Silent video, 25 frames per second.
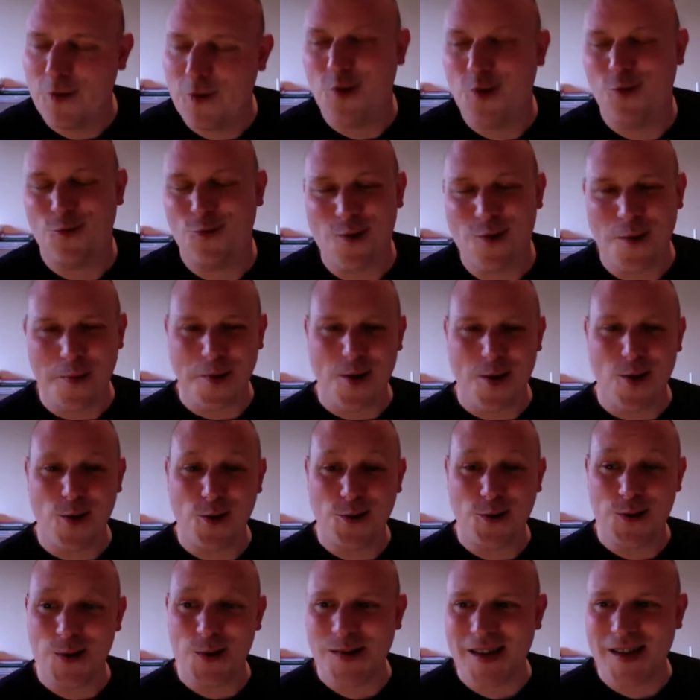Robert
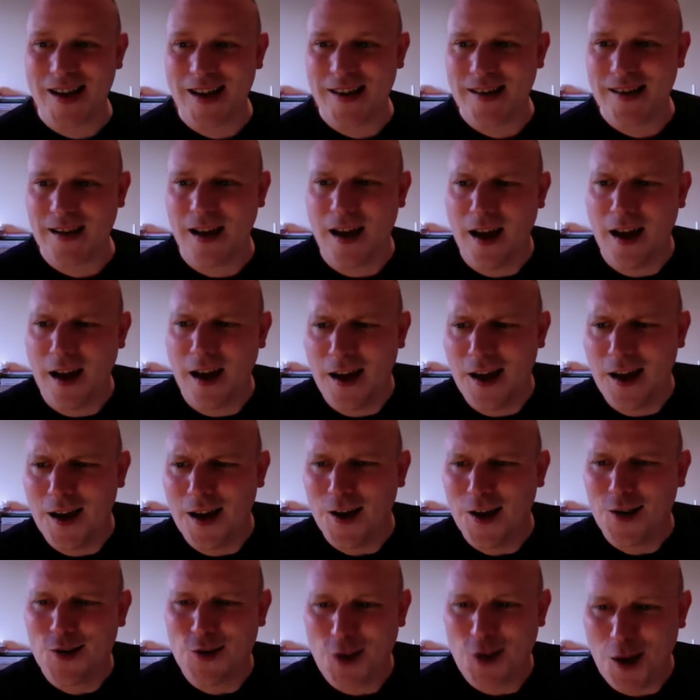also says,
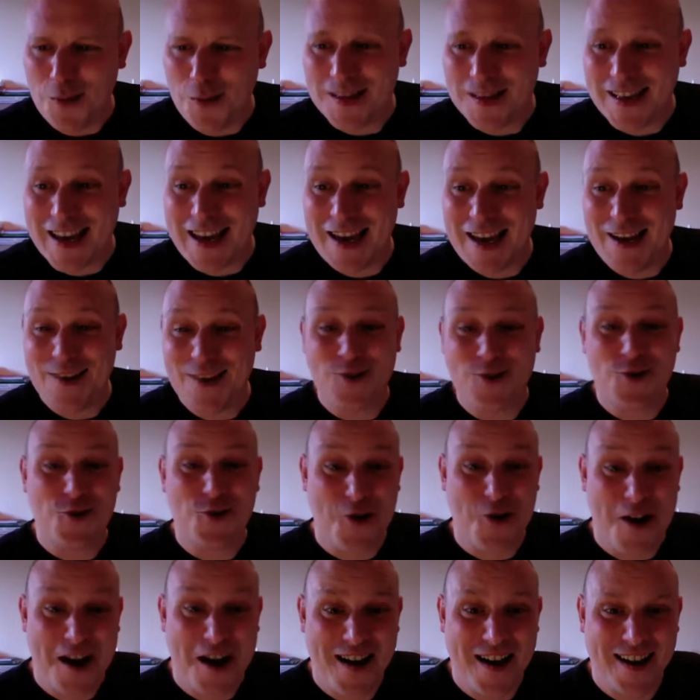stop saying
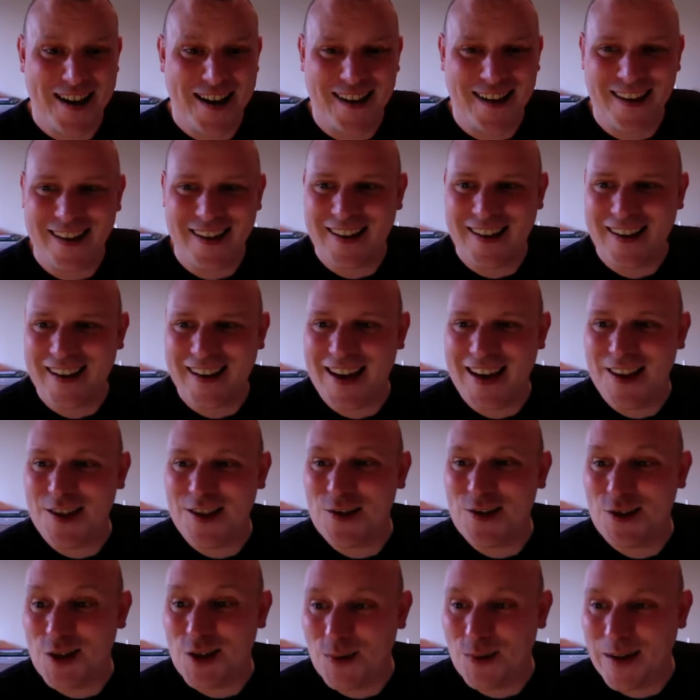trying, either
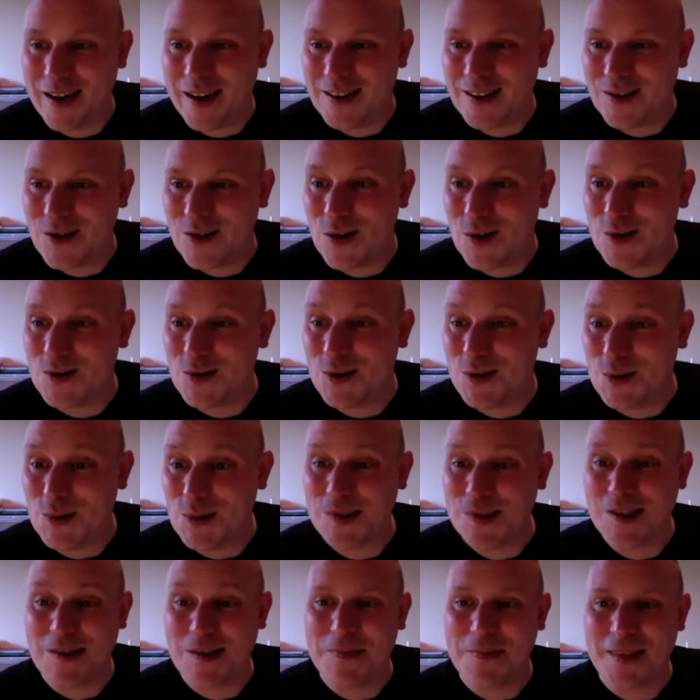do it or do
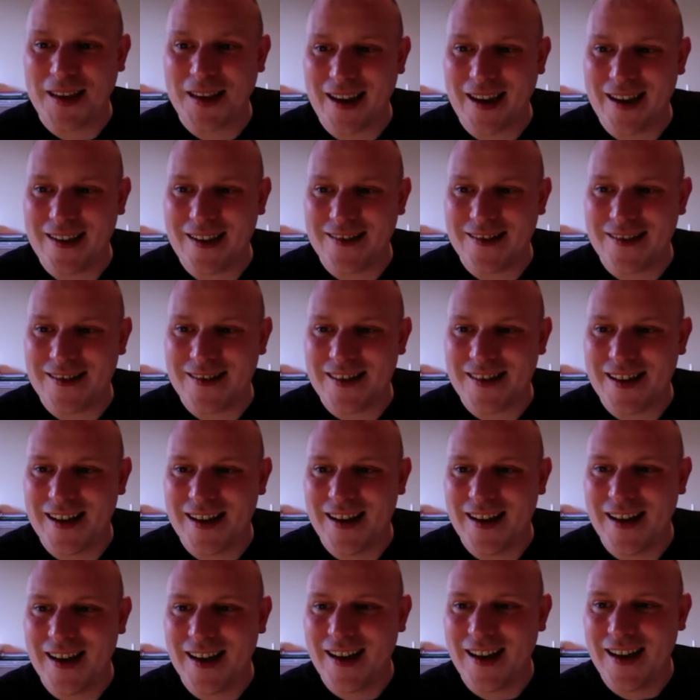something else.
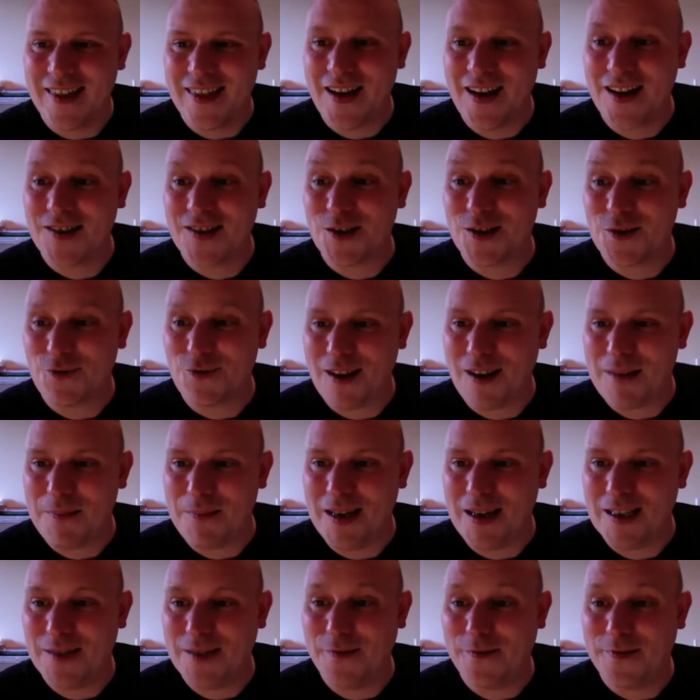That is a great
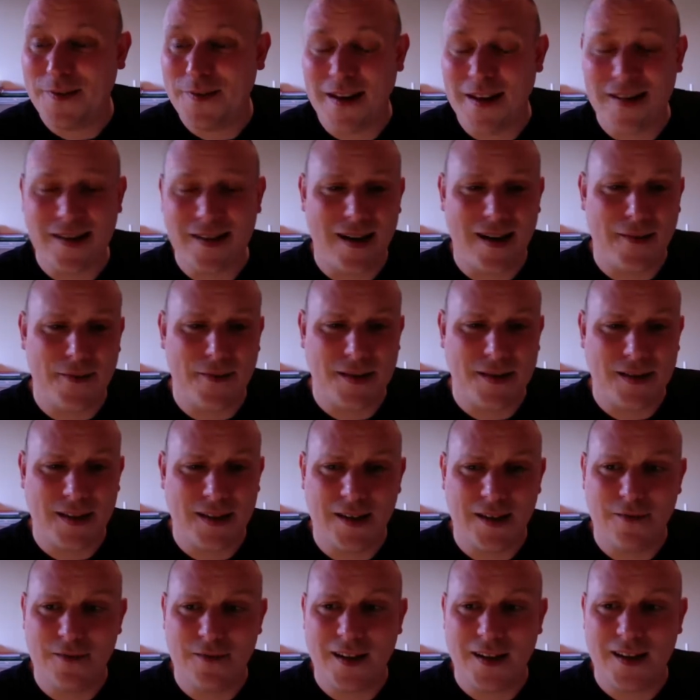piece of advice that I
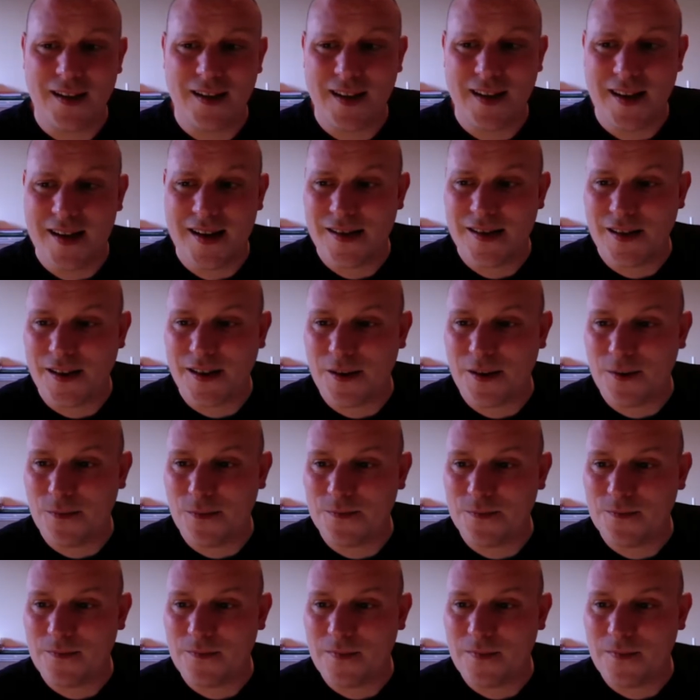received years ago.